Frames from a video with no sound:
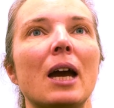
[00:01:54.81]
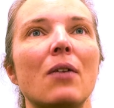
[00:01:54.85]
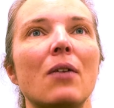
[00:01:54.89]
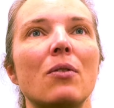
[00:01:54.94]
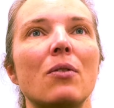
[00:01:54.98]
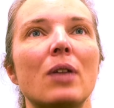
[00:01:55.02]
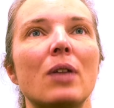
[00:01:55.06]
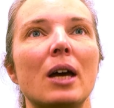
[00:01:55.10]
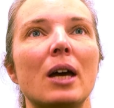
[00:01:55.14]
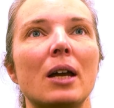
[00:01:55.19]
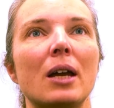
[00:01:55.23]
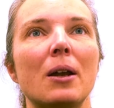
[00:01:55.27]

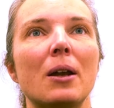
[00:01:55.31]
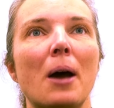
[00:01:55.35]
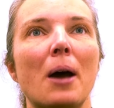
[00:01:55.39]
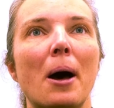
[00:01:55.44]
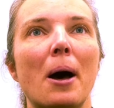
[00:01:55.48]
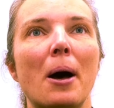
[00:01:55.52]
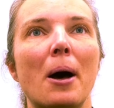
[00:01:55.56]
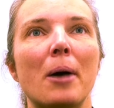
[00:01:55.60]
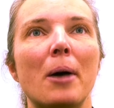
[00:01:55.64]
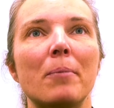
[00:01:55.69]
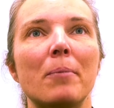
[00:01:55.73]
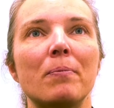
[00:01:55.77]
And
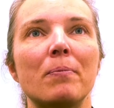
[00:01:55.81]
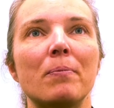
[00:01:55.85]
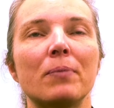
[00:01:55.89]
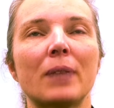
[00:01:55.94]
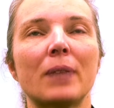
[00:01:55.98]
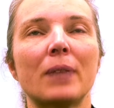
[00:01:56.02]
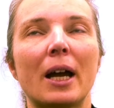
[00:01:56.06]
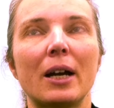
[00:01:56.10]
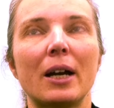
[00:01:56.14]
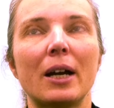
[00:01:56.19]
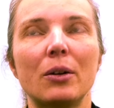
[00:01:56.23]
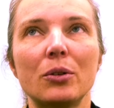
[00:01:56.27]
then
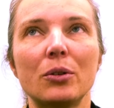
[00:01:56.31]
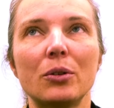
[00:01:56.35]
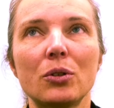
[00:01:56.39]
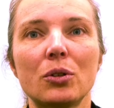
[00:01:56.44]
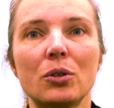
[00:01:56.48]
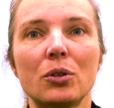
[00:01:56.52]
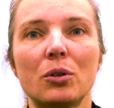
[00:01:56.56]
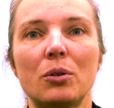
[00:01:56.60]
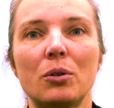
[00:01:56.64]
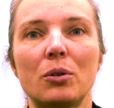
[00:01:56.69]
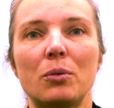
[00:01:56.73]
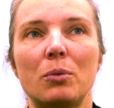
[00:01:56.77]
I
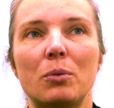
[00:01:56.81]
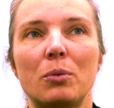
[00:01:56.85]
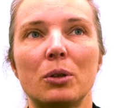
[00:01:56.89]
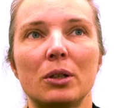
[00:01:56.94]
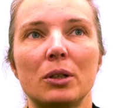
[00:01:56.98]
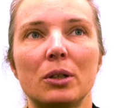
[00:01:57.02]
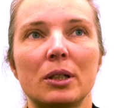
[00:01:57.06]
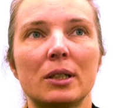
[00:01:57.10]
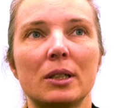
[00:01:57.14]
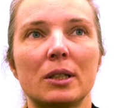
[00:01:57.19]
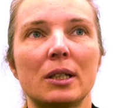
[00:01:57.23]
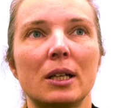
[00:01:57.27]
also
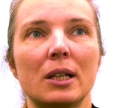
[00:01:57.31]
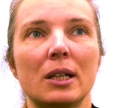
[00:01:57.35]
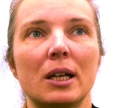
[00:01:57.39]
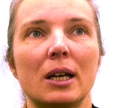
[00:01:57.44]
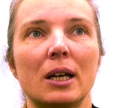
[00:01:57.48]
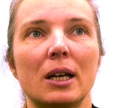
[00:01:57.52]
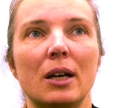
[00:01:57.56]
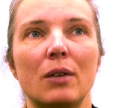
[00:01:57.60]
worked